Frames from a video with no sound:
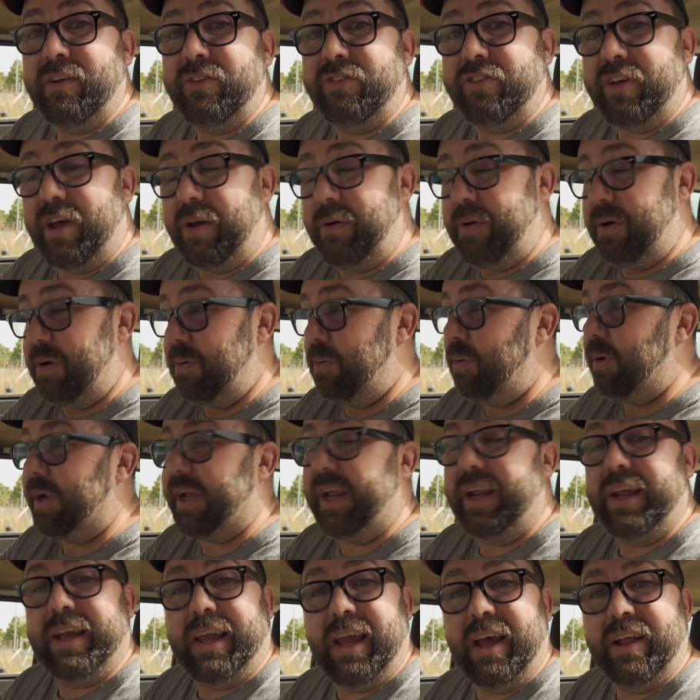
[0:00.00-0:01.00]
So we're
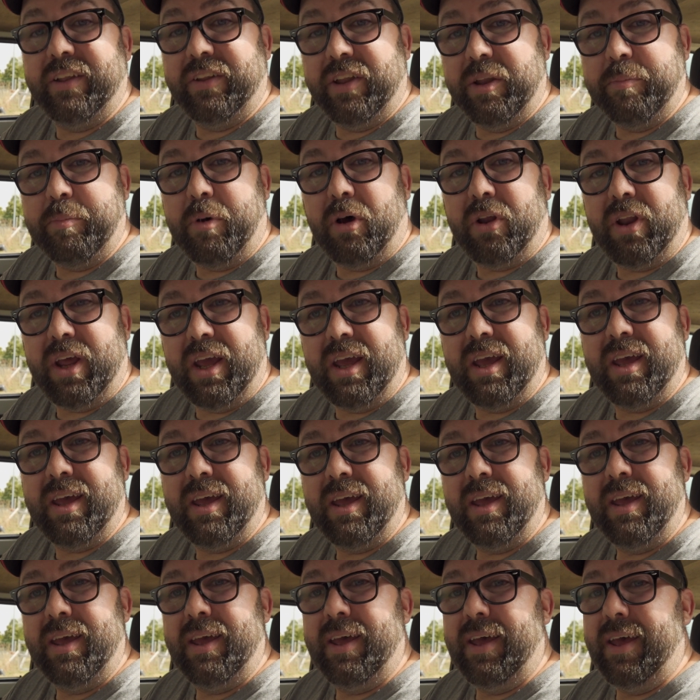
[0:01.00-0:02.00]
going to get under the bonnet
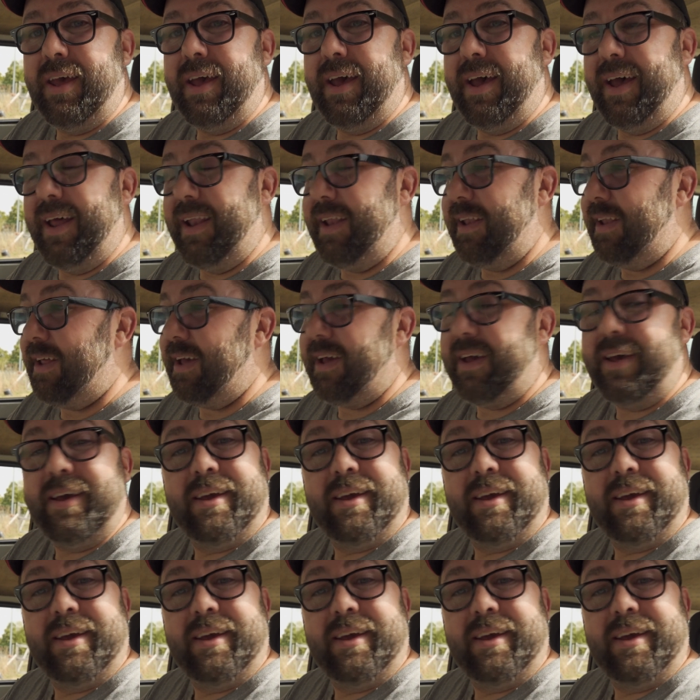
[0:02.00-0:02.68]
and